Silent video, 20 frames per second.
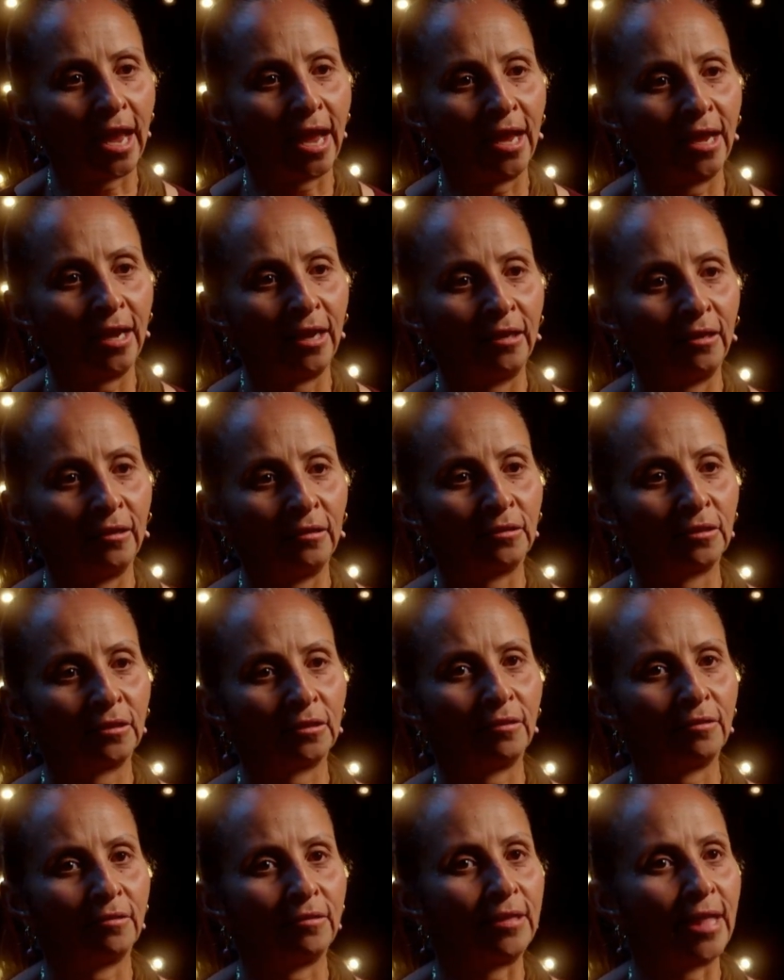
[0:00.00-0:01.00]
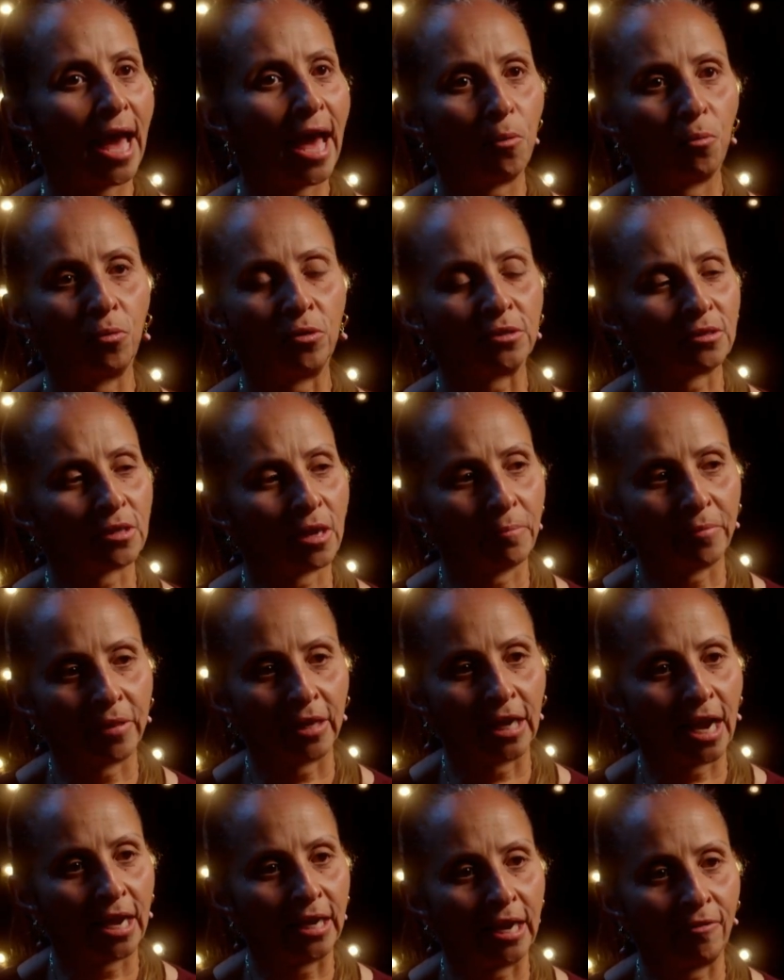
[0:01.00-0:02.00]
and that was
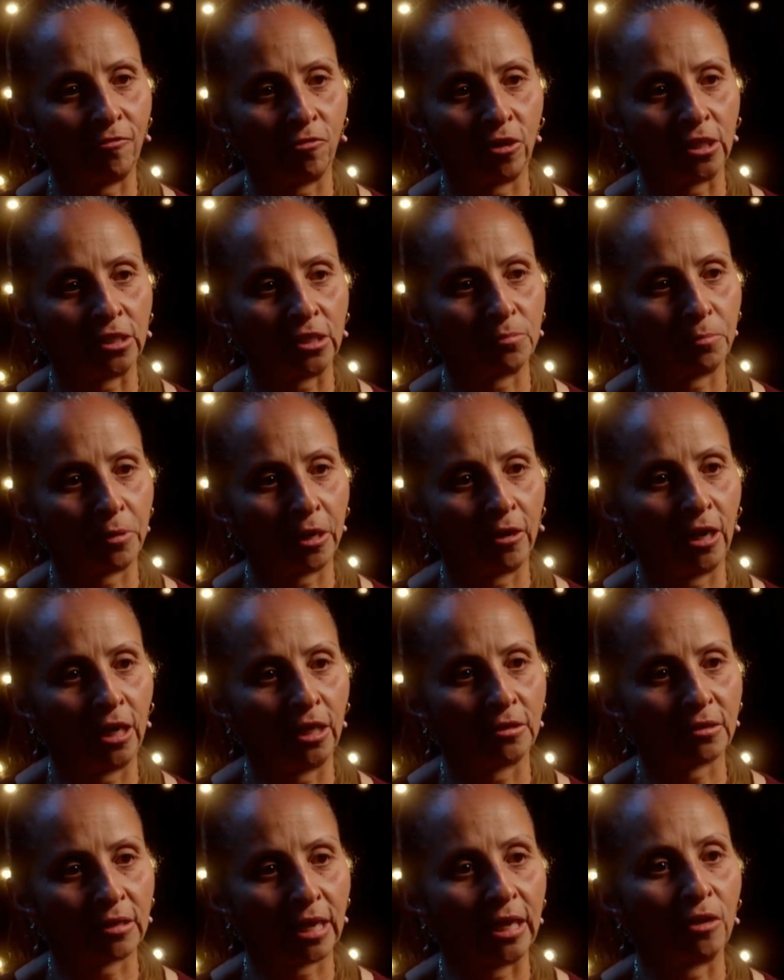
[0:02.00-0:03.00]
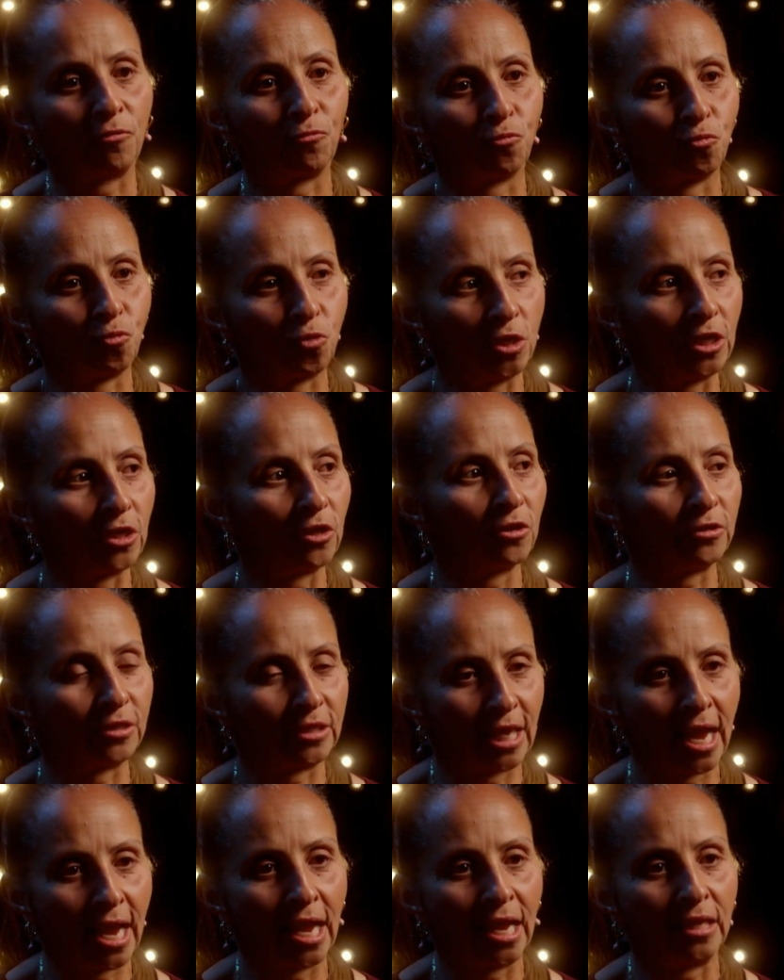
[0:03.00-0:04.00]
something I never experienced, like real
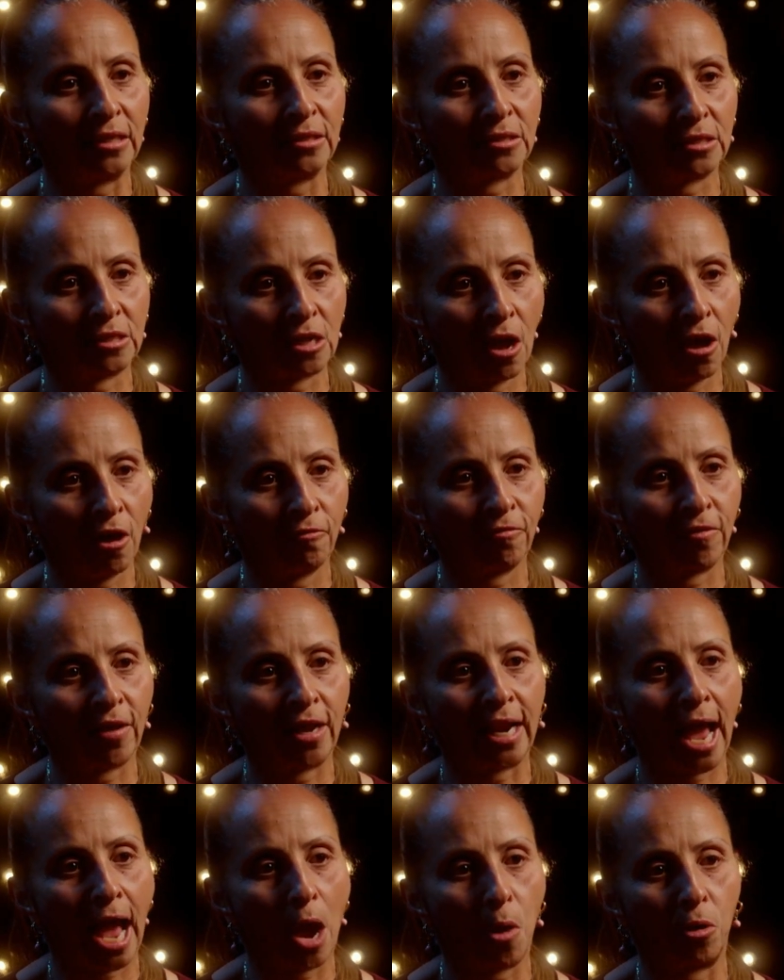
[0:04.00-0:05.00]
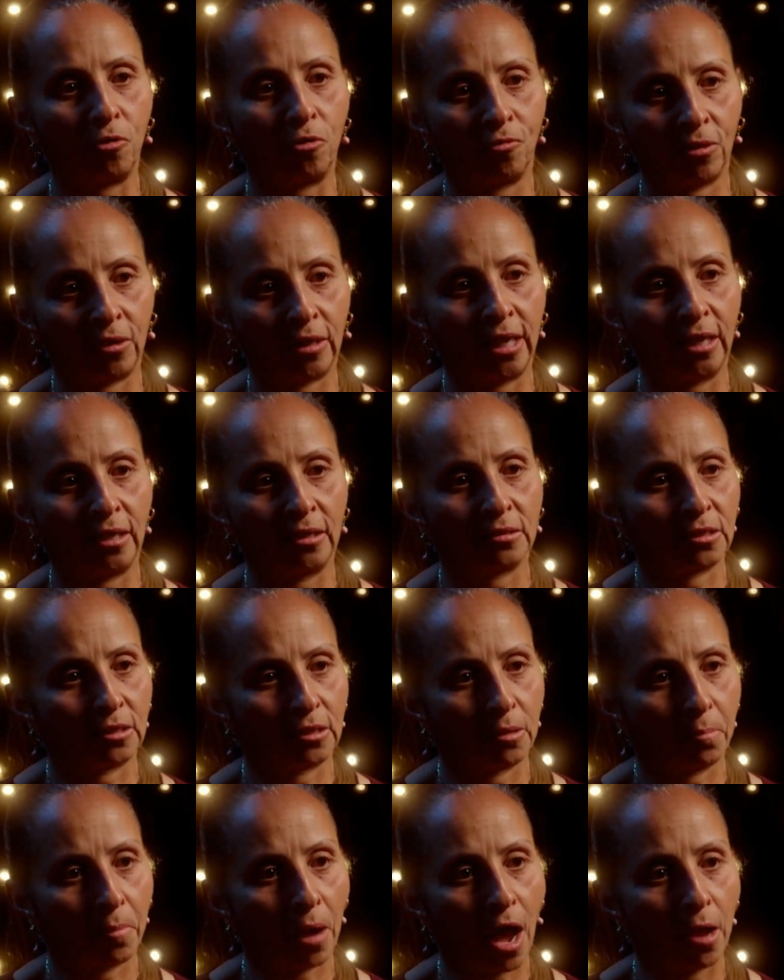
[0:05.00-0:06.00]
day stuff and how it related
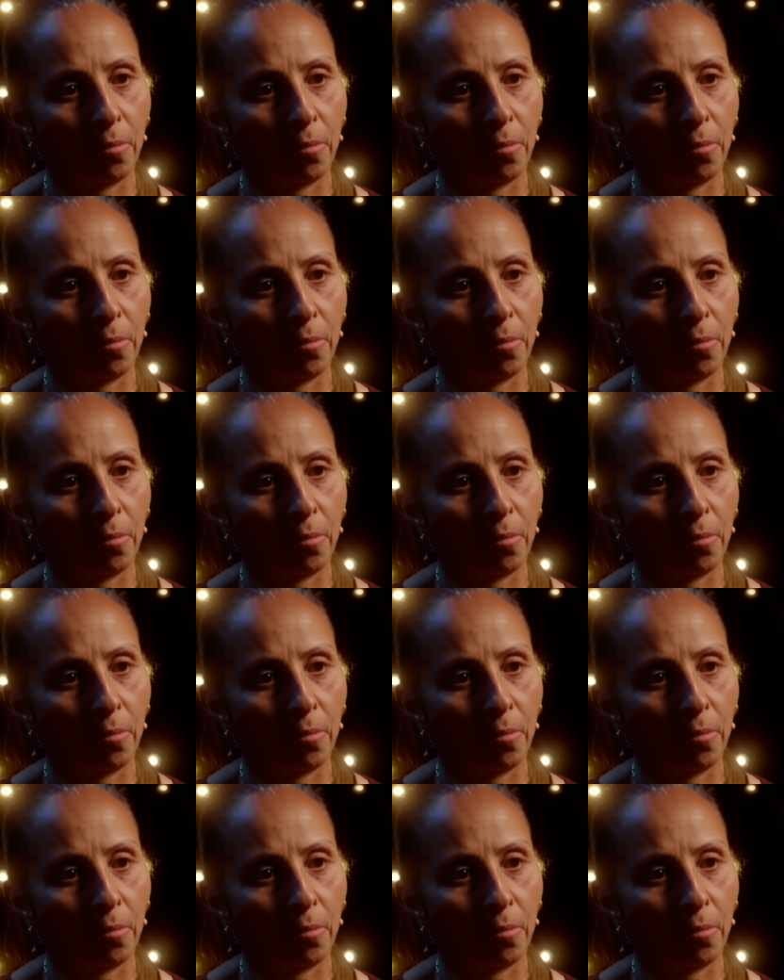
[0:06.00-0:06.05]
to the